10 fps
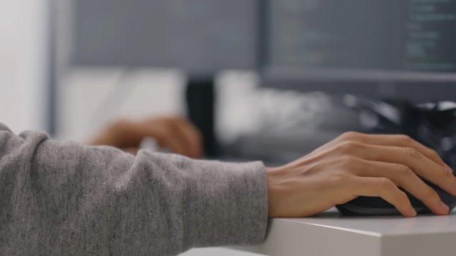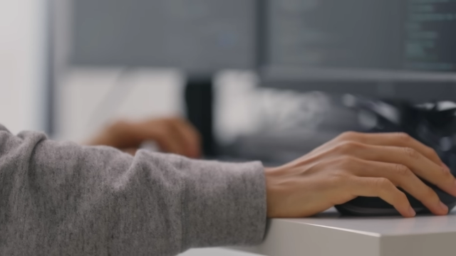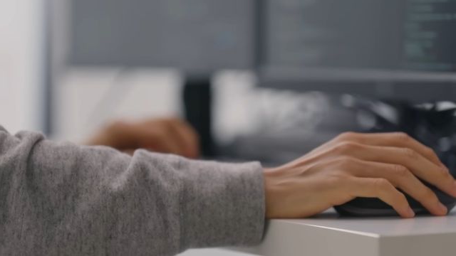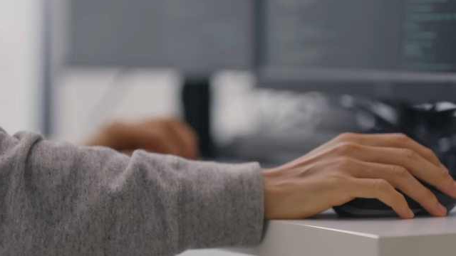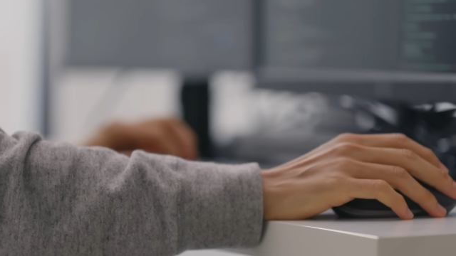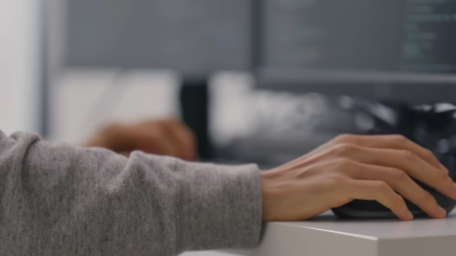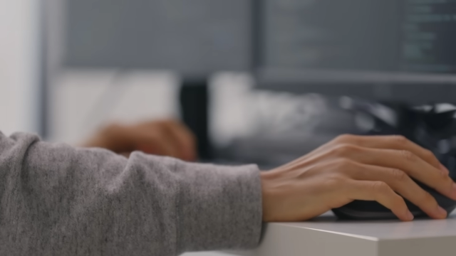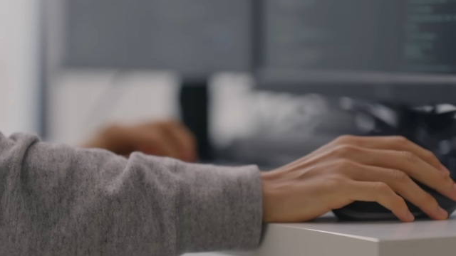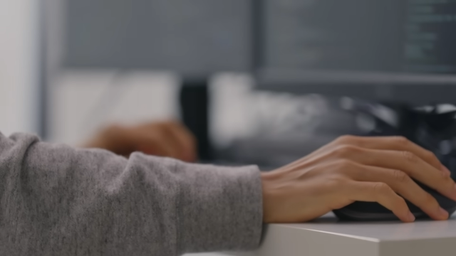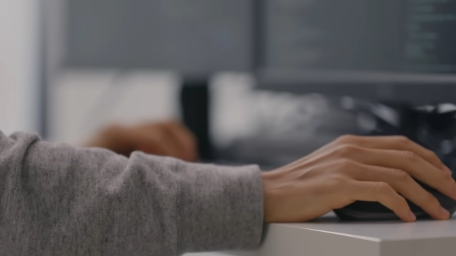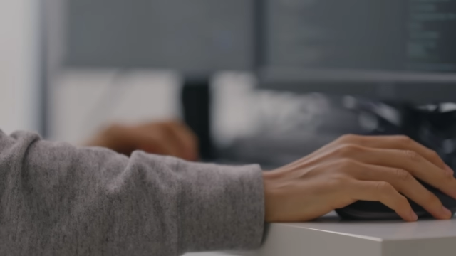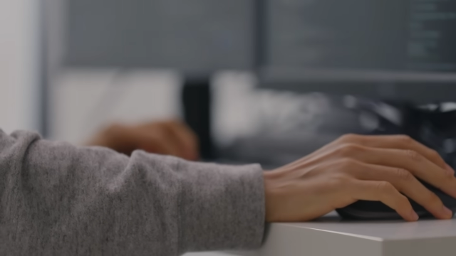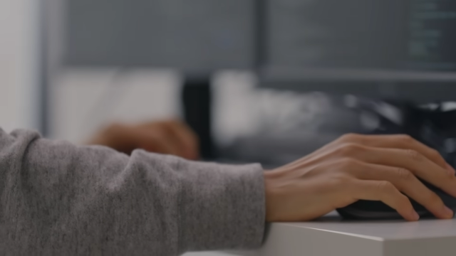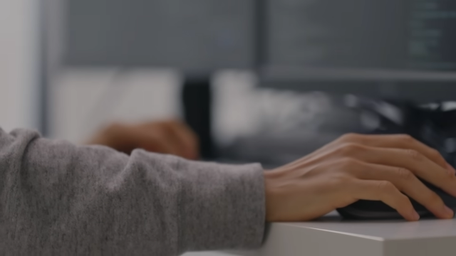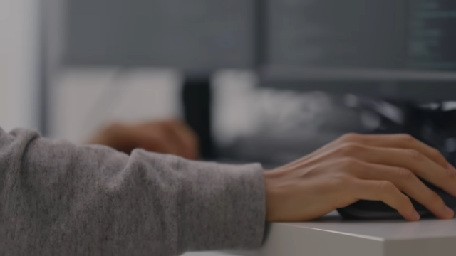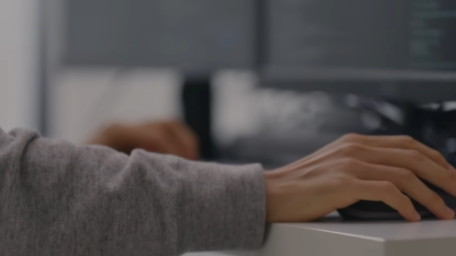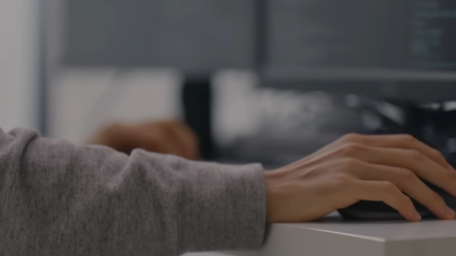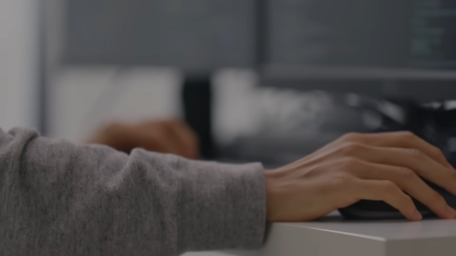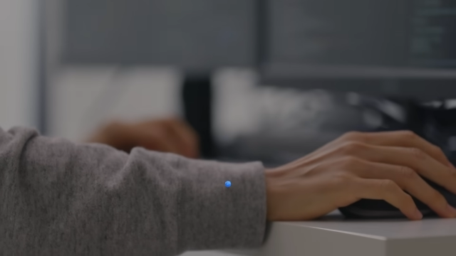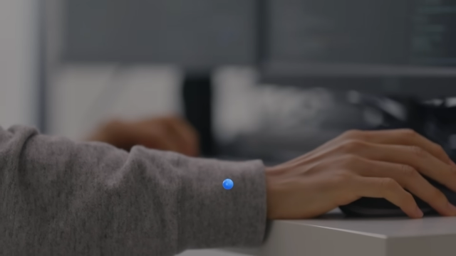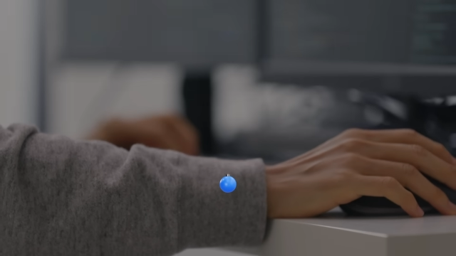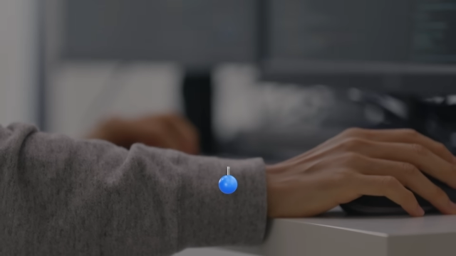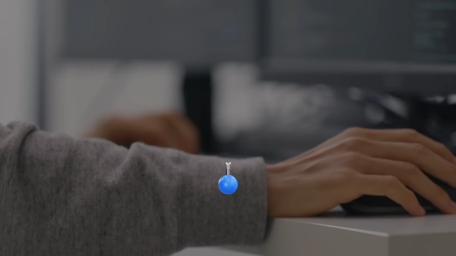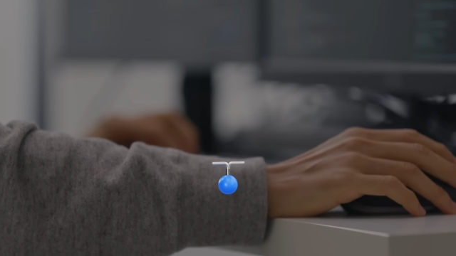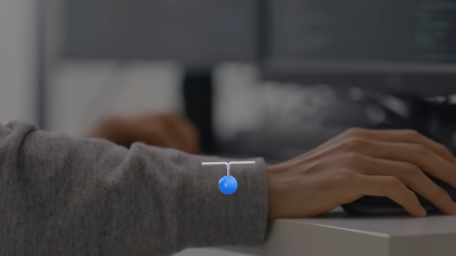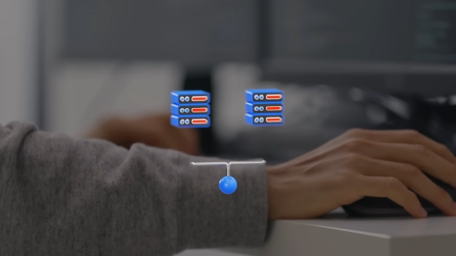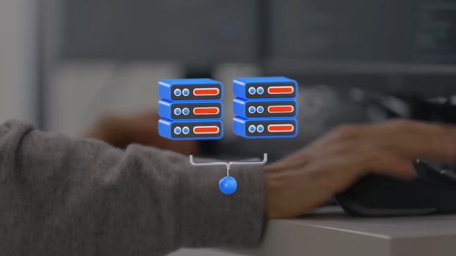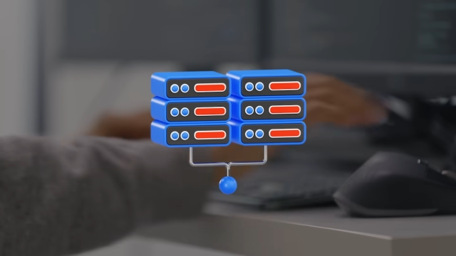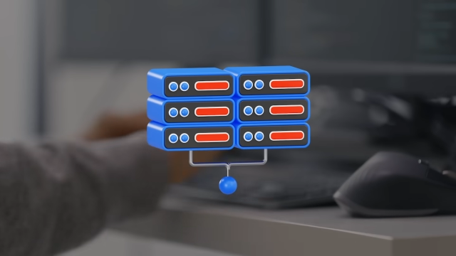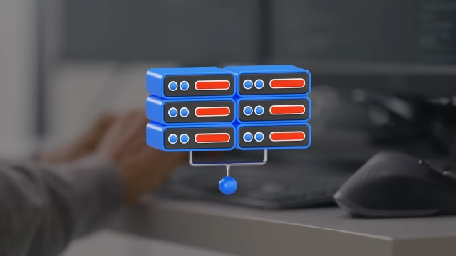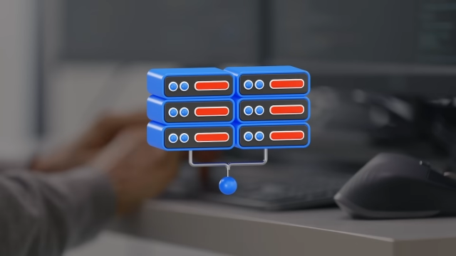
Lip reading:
(no speaker visible)